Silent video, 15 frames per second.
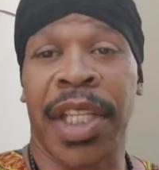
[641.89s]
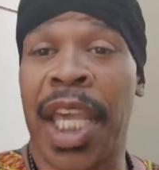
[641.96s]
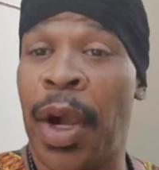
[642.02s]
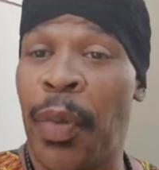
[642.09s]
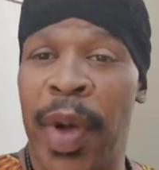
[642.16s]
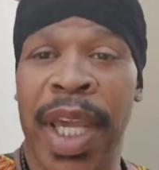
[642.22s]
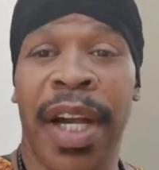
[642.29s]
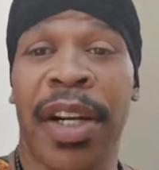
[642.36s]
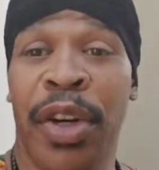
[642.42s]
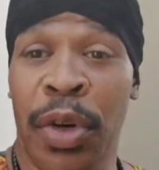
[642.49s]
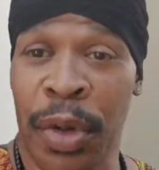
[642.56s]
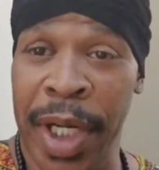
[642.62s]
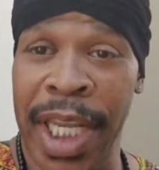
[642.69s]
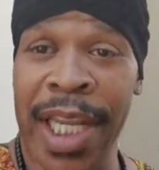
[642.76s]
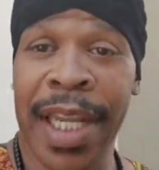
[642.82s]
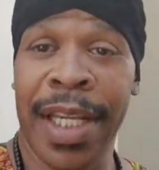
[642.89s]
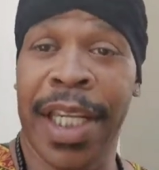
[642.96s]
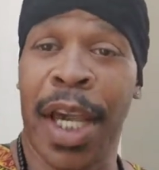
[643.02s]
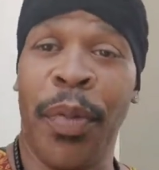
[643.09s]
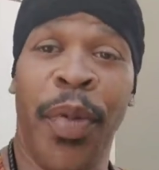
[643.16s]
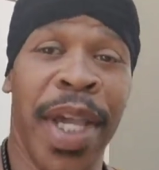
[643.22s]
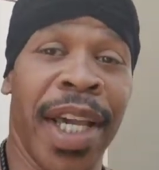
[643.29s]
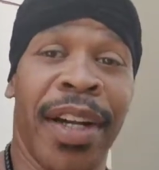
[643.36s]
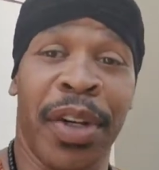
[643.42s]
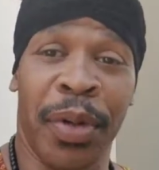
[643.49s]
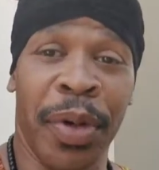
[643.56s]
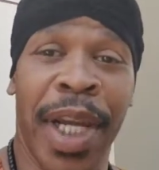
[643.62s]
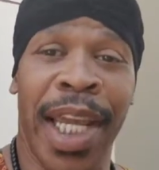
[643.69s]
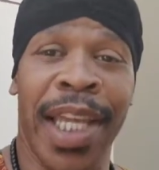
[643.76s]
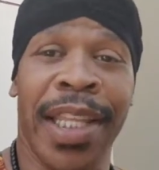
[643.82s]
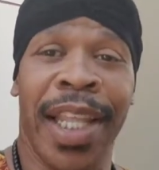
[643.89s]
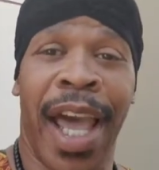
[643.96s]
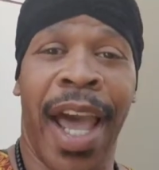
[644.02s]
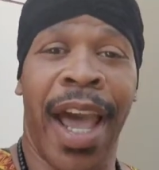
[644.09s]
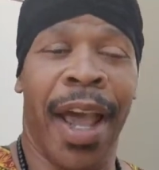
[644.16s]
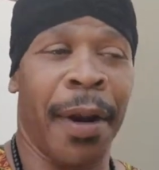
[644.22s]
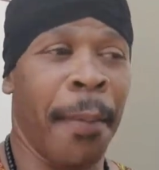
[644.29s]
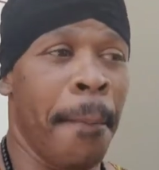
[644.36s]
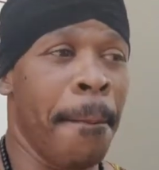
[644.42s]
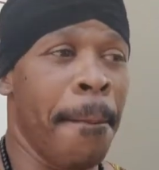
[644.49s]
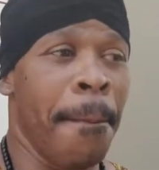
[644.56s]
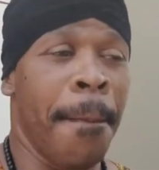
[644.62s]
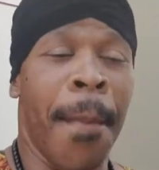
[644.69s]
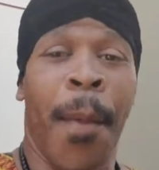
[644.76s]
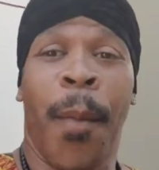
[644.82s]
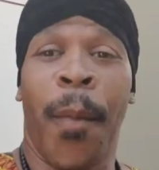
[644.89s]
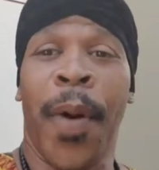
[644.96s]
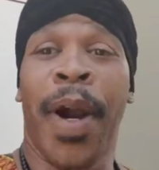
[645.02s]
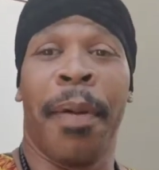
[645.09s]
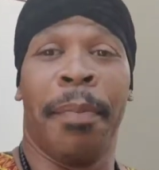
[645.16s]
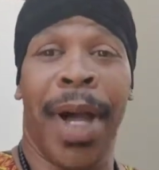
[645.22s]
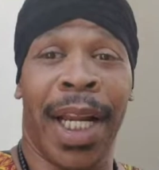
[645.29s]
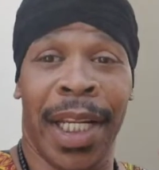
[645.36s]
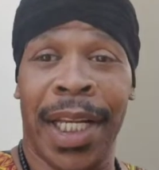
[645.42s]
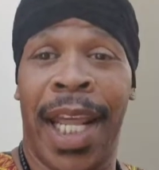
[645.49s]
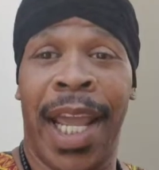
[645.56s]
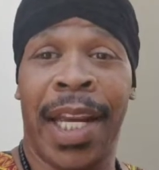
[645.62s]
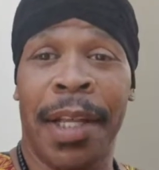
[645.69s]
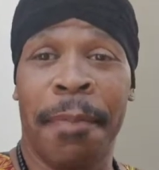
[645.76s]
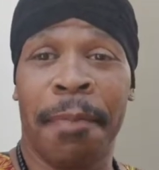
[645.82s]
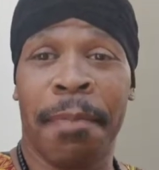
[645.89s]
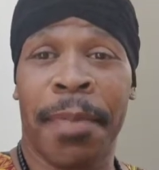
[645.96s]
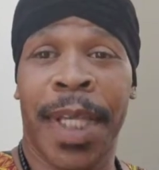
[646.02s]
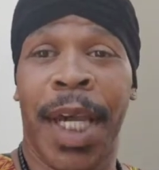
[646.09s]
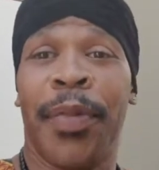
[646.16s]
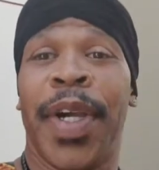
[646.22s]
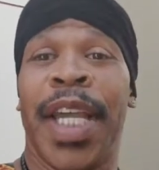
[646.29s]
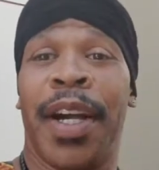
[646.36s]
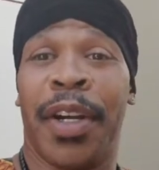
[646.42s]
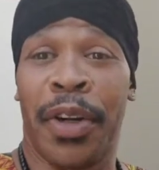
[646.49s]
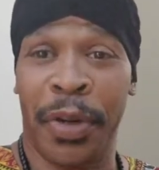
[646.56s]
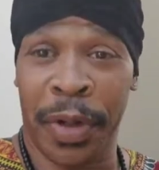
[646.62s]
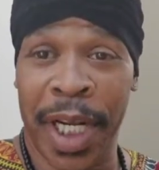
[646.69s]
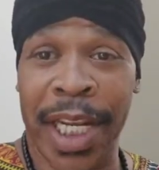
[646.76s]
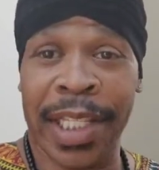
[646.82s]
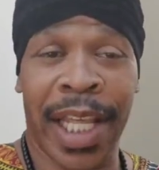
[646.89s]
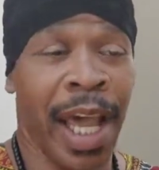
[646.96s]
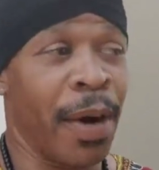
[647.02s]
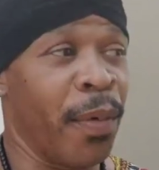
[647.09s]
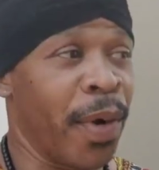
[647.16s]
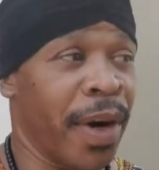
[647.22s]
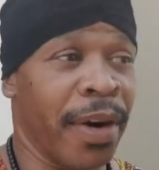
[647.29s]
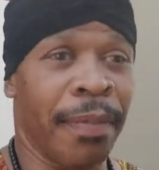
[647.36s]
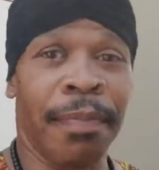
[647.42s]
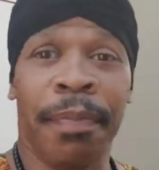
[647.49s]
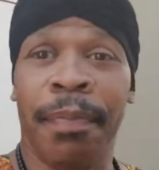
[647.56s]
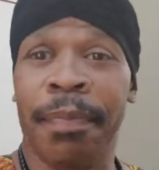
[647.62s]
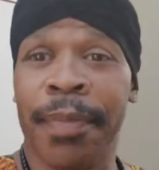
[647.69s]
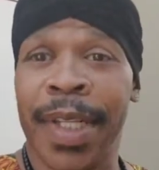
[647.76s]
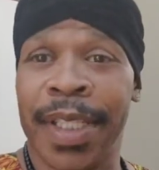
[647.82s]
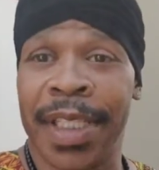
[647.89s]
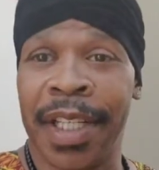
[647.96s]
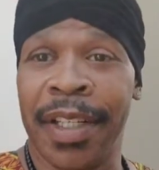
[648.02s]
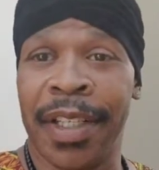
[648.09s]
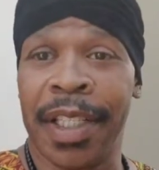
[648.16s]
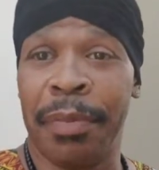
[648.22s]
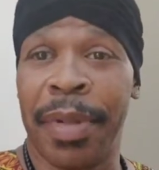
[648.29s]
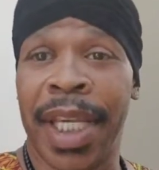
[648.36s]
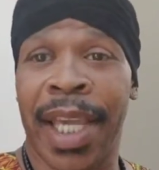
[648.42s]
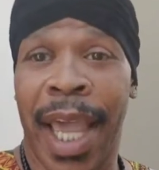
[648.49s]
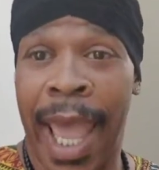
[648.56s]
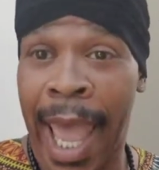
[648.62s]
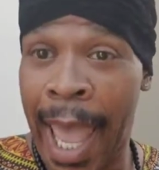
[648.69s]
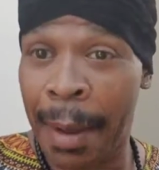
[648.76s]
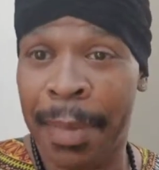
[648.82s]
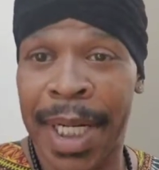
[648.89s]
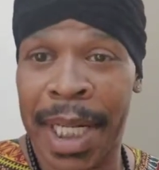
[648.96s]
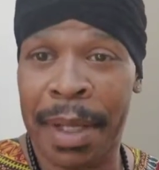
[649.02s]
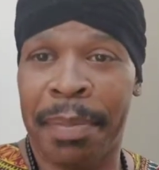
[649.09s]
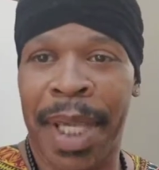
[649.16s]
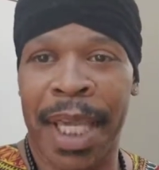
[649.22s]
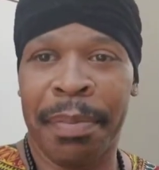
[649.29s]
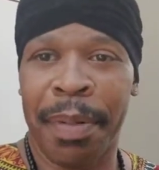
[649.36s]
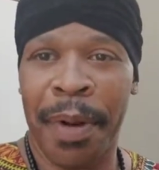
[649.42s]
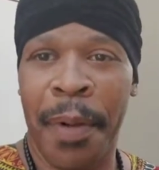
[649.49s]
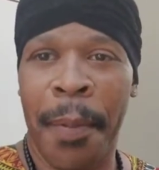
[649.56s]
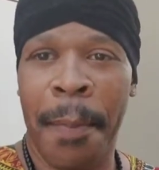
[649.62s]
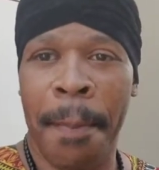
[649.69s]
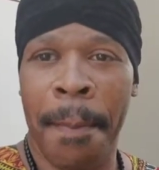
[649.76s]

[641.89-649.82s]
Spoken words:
Can we agree? Can we agree that we're melanated? Can we agree that we're considered to be ebony people?